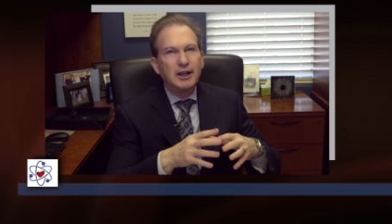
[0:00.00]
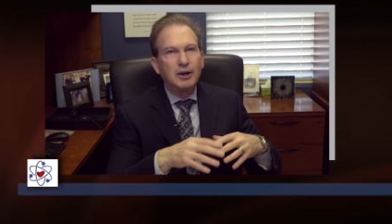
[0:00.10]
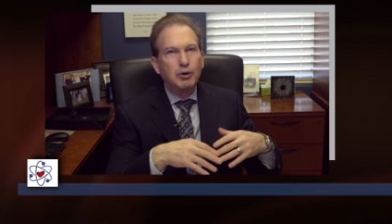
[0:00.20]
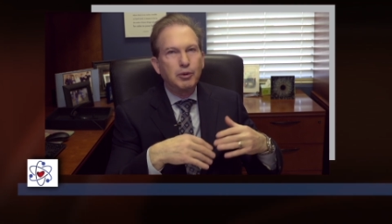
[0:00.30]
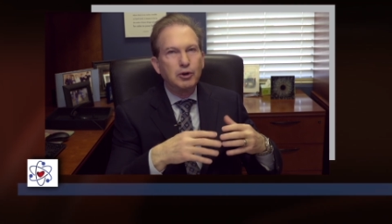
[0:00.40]

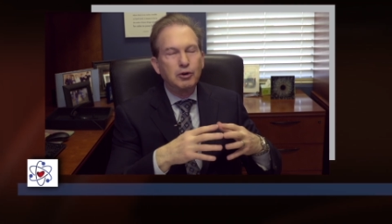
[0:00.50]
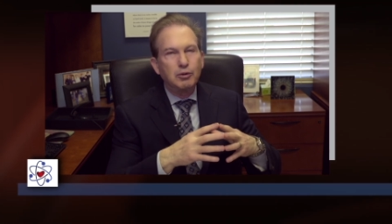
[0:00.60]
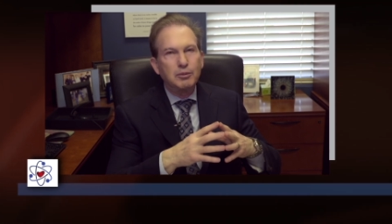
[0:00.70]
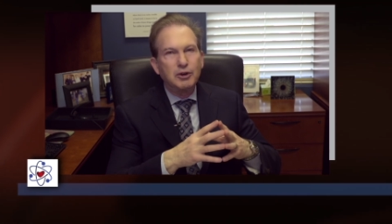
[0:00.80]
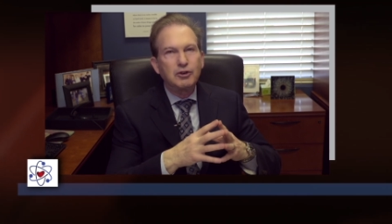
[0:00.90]
It will put you in
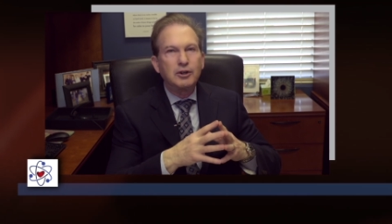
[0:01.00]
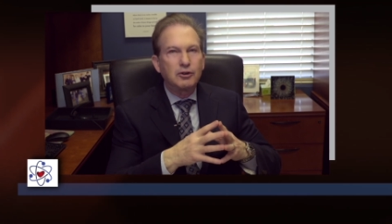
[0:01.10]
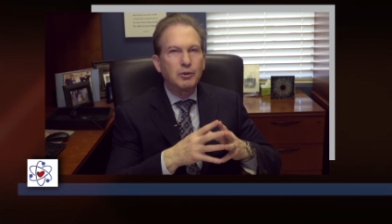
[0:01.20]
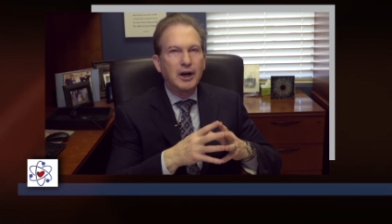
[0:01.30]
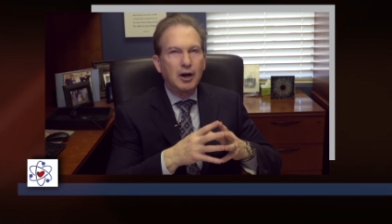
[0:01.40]
remission
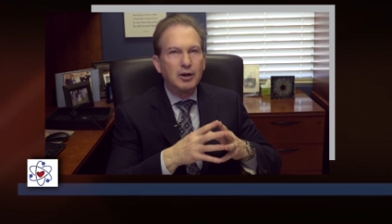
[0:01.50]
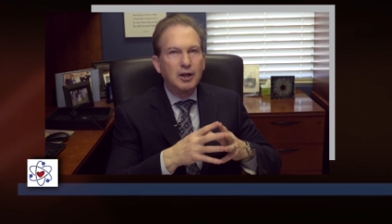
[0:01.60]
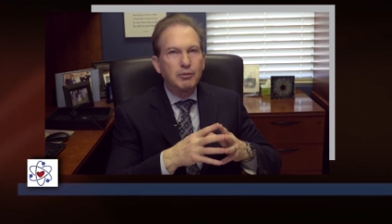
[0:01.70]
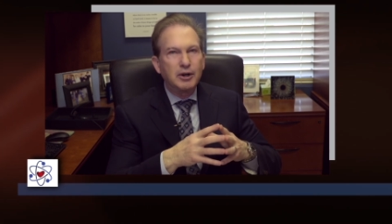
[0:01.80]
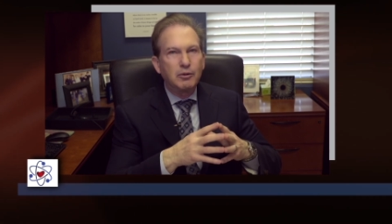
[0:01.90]
as well,
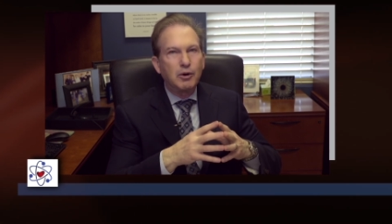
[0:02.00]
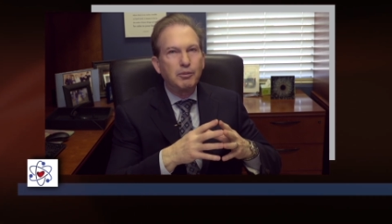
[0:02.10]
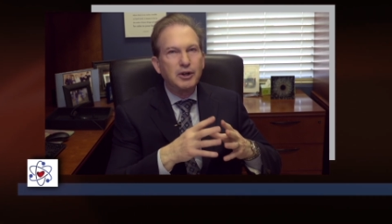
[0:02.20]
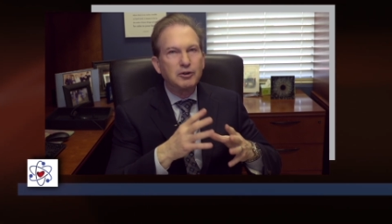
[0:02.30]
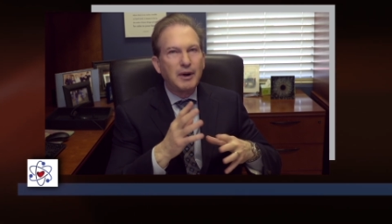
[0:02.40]
but it
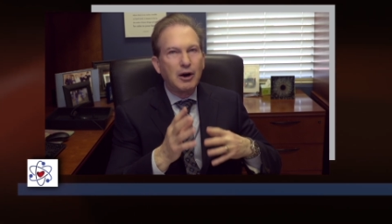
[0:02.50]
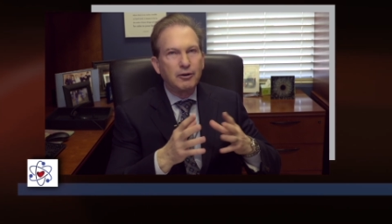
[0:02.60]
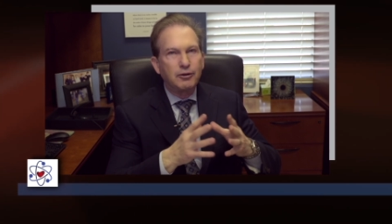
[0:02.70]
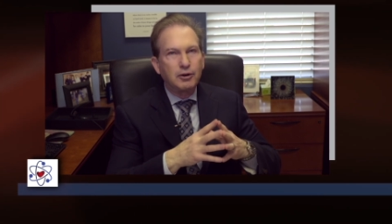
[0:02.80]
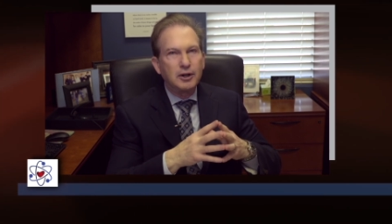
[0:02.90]
won't be as
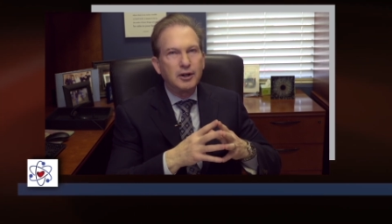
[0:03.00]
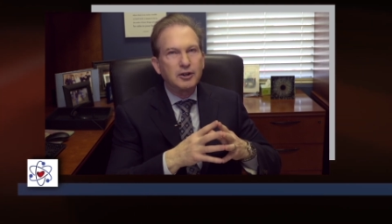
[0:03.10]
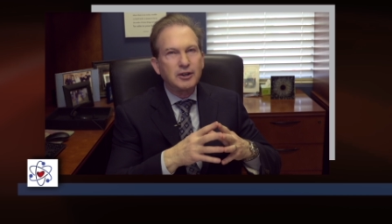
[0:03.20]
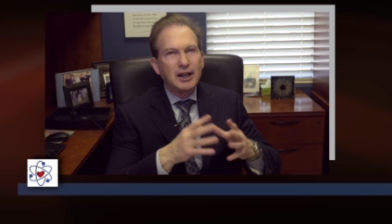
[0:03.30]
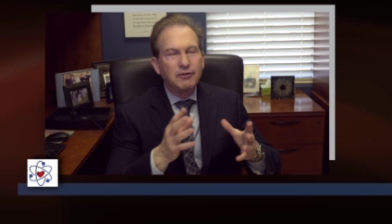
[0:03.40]
powerful.
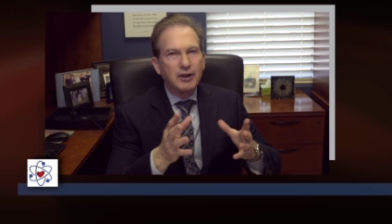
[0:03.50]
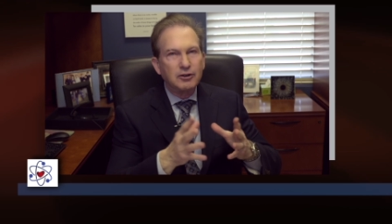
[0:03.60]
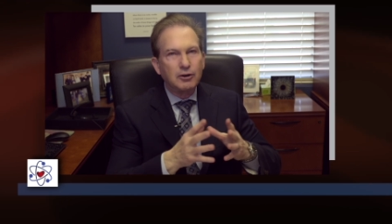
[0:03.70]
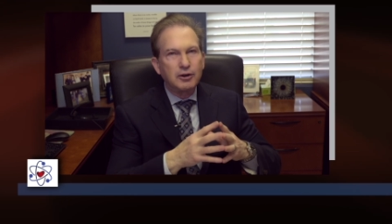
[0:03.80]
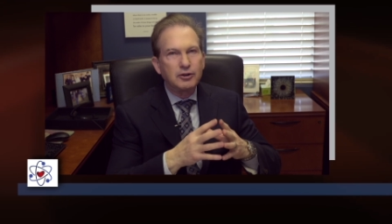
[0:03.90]
The side
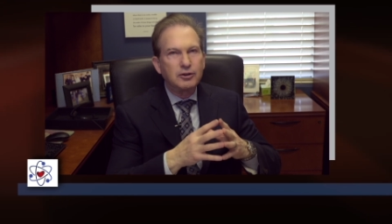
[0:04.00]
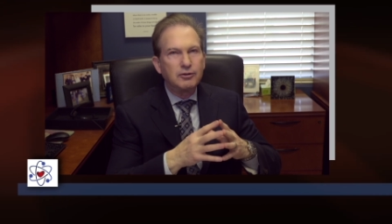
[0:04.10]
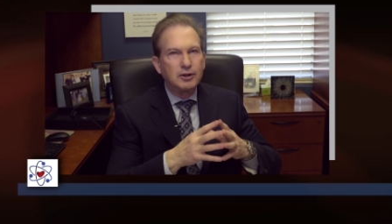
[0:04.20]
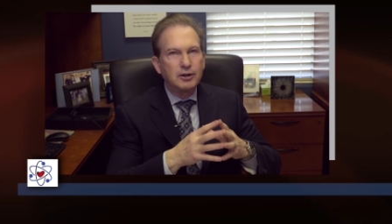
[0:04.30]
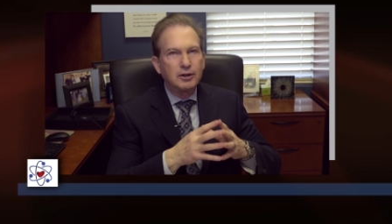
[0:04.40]
effects aren't as
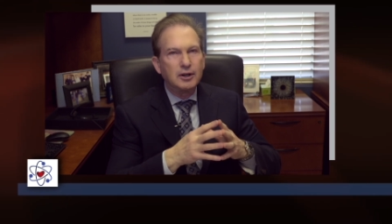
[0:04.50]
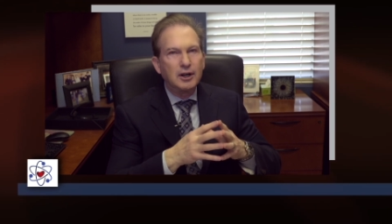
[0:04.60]
severe.